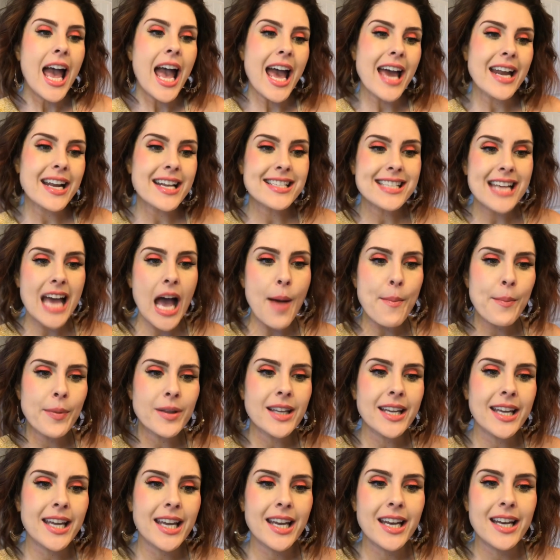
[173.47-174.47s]
And
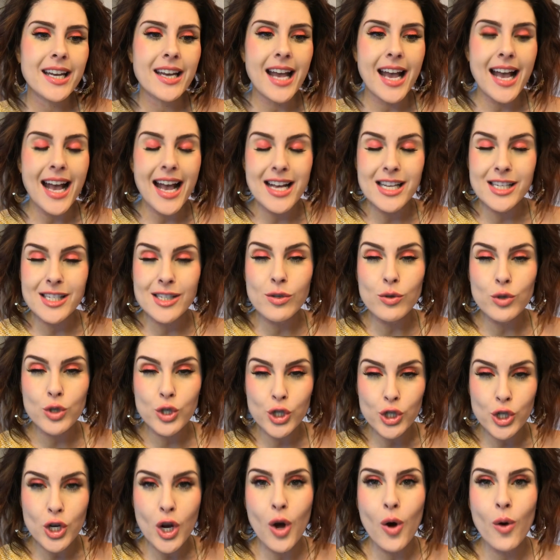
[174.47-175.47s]
Adapalene has
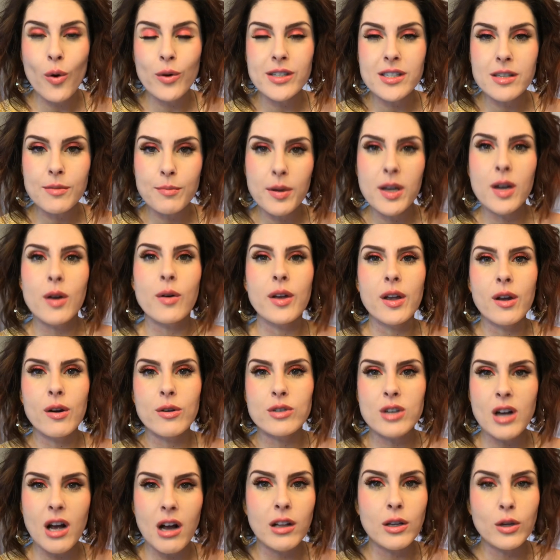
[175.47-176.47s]
shown
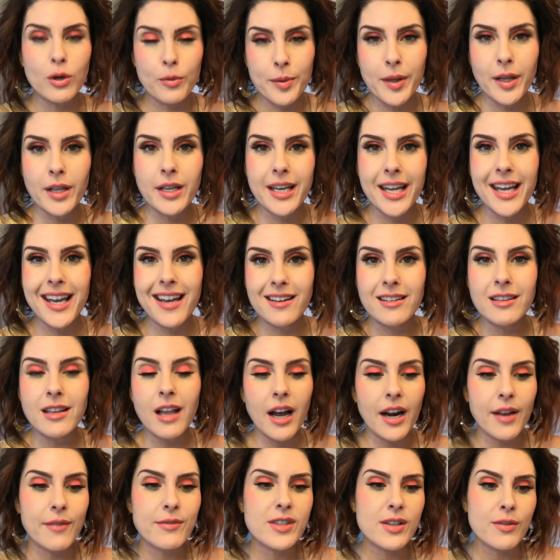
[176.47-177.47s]
superior tolerability in a
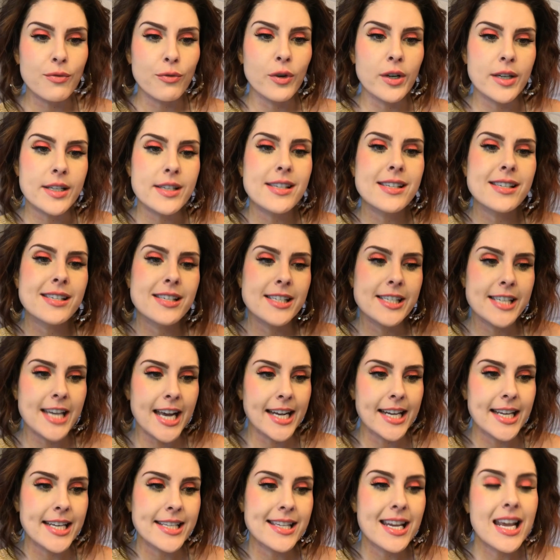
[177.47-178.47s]
lot of different
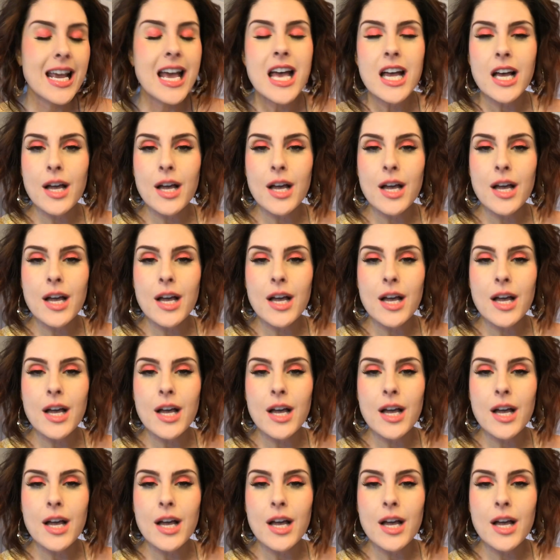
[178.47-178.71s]
studies